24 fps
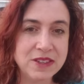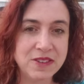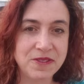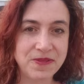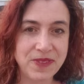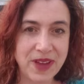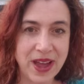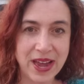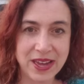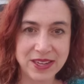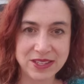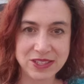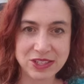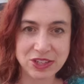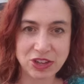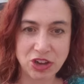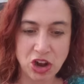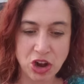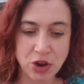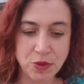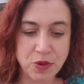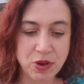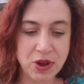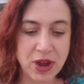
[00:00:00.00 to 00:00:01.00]
fats,
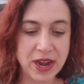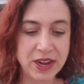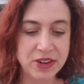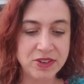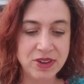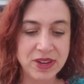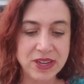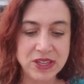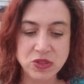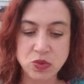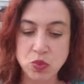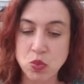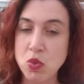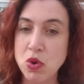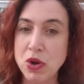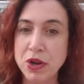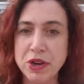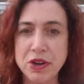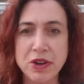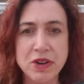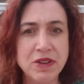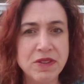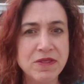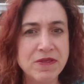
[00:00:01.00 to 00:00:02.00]
carbohydrates,
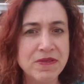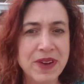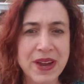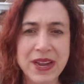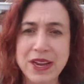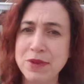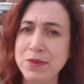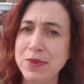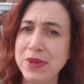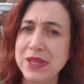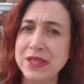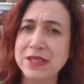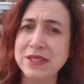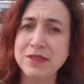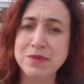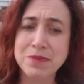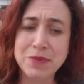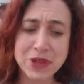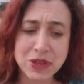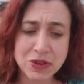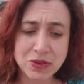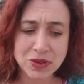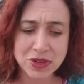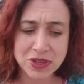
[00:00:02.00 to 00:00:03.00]
water, vitamins,
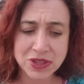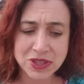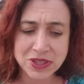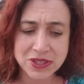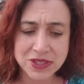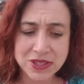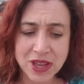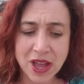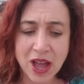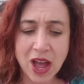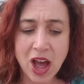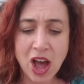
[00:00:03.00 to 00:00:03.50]
minerals